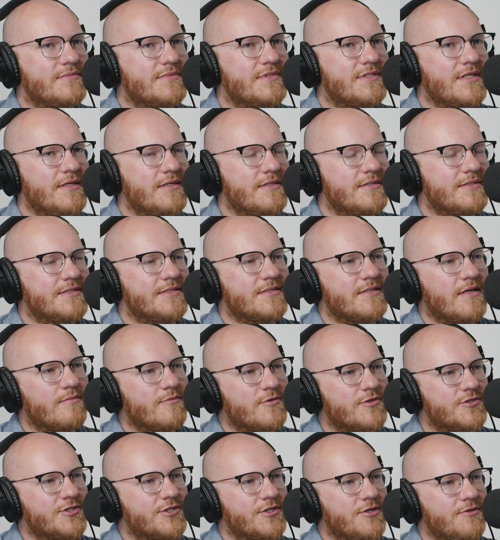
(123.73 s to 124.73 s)
done
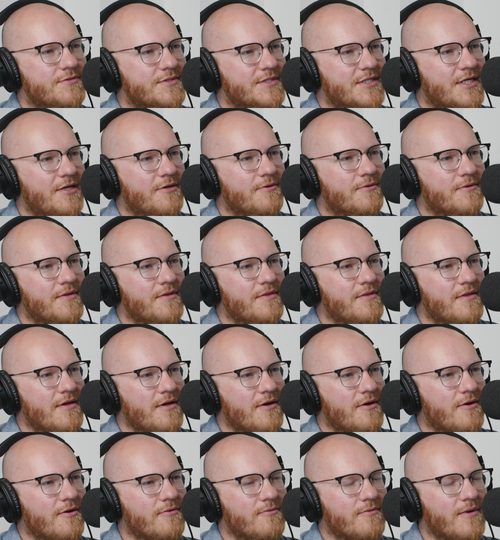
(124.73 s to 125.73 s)
summer shows here and
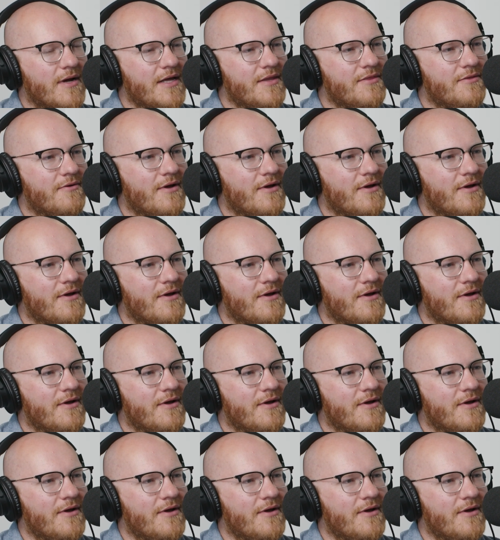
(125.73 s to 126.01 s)
there, right?